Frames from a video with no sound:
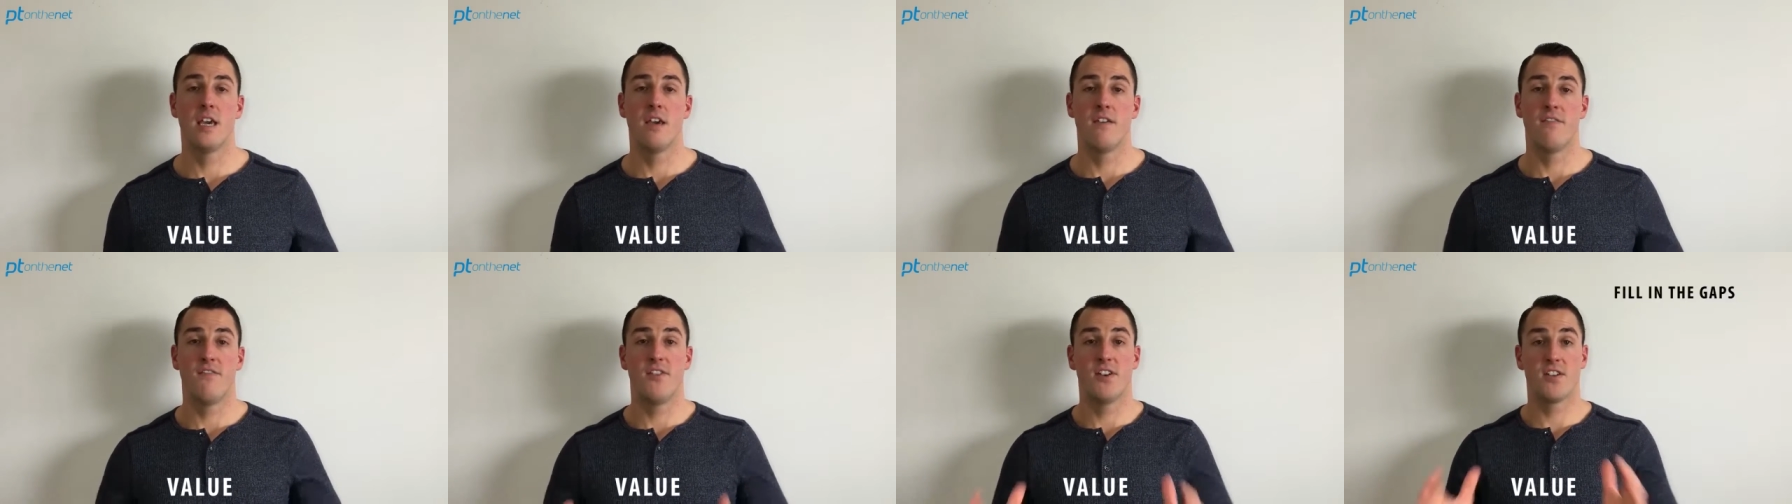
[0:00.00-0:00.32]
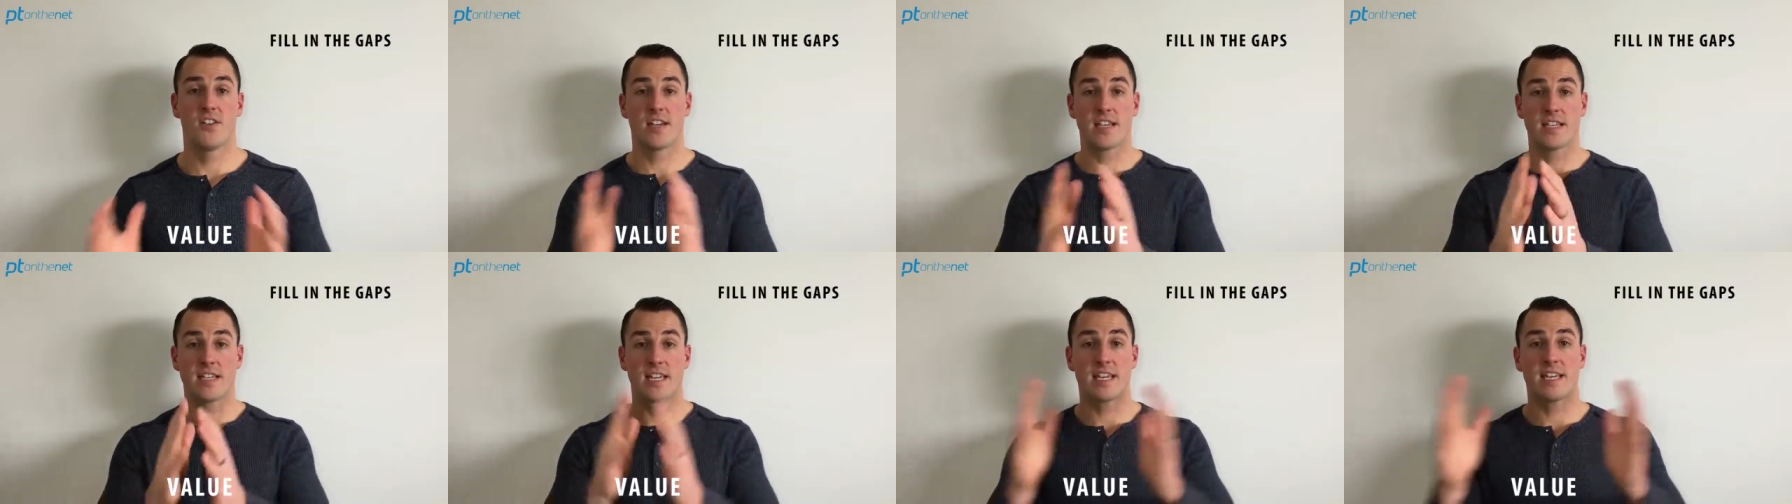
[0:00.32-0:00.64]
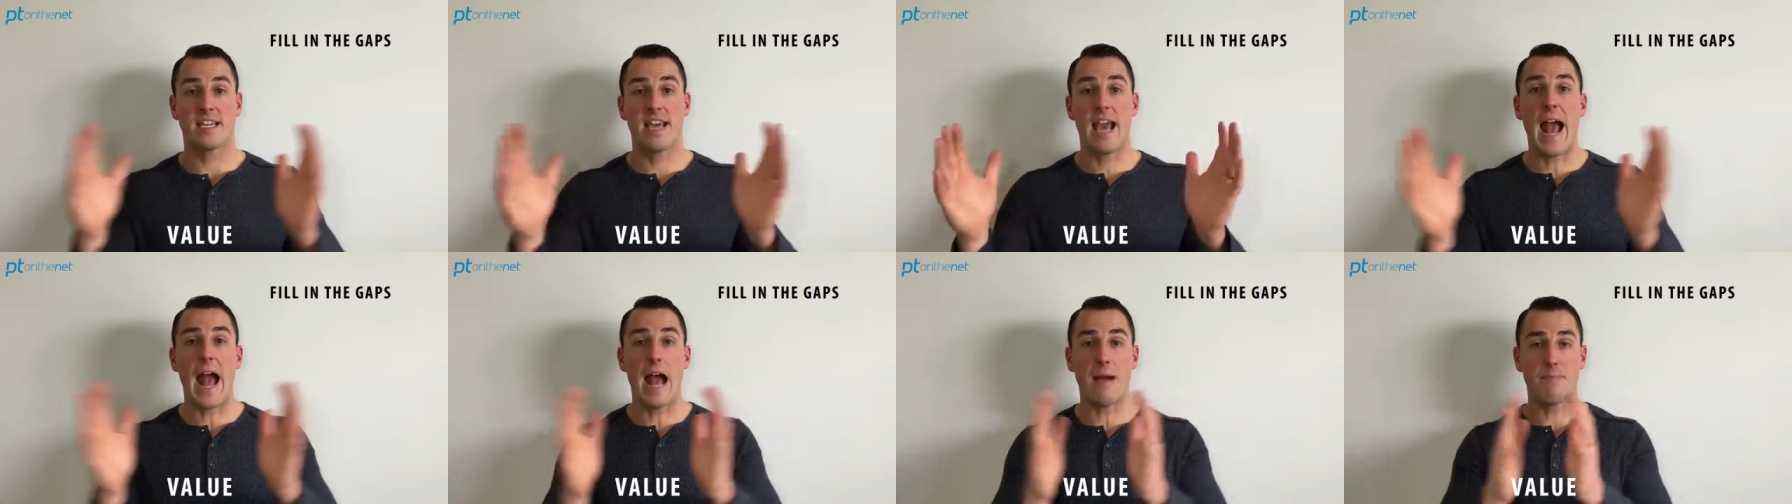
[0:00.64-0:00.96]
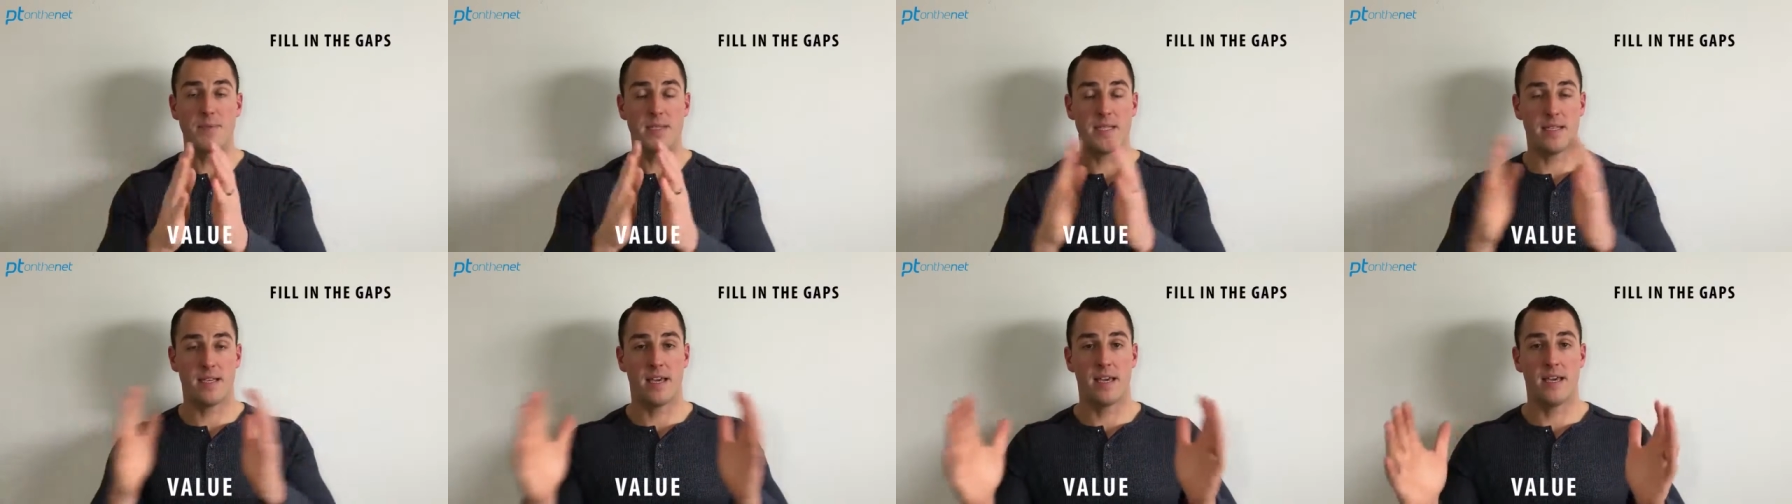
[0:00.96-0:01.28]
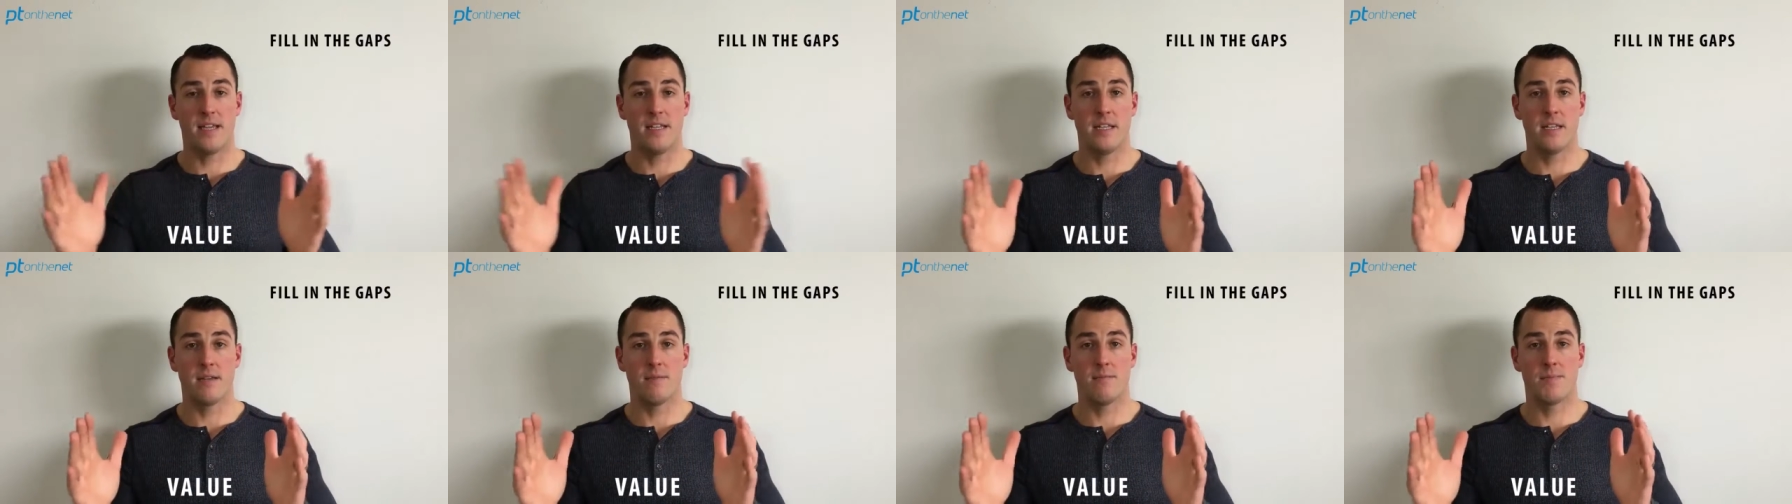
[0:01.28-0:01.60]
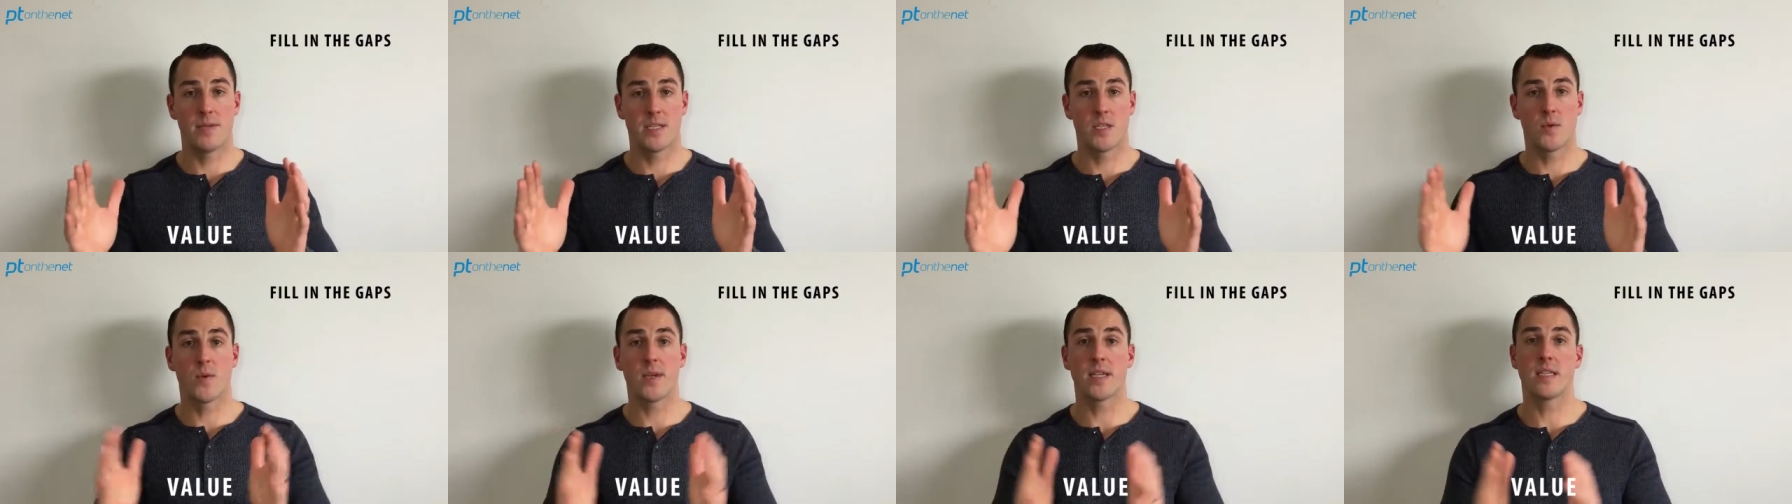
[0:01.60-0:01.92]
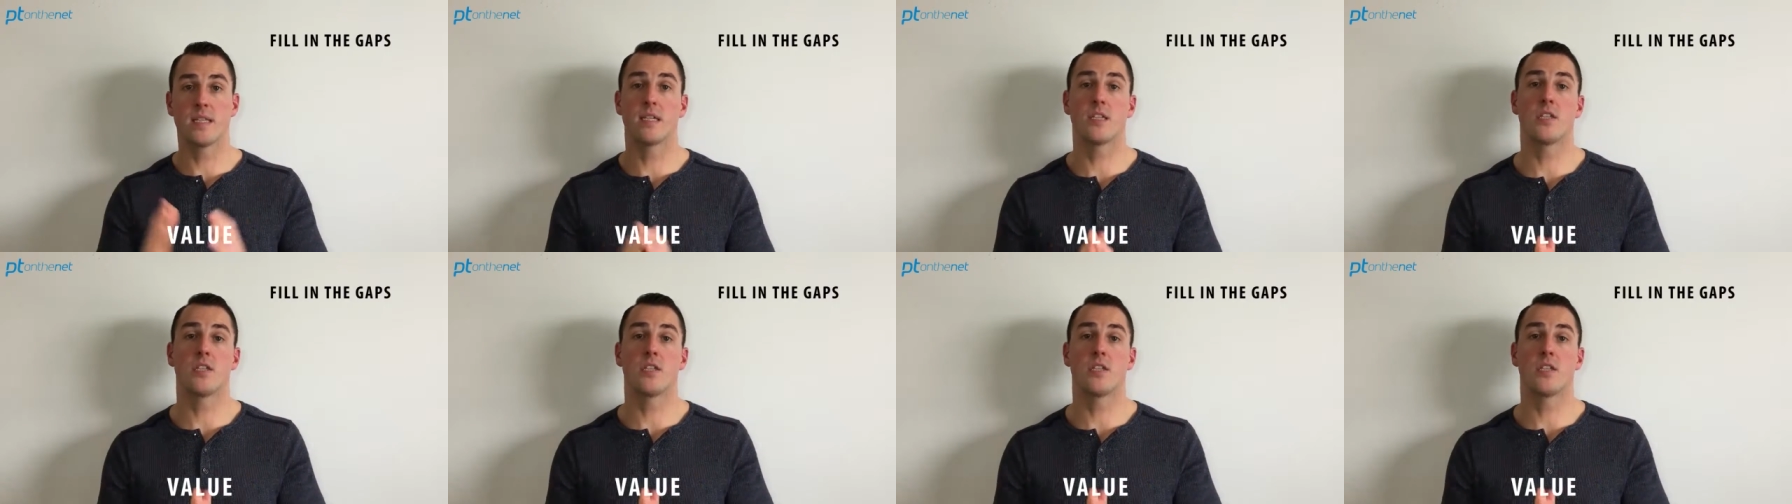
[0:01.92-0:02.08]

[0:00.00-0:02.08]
filling the gaps in between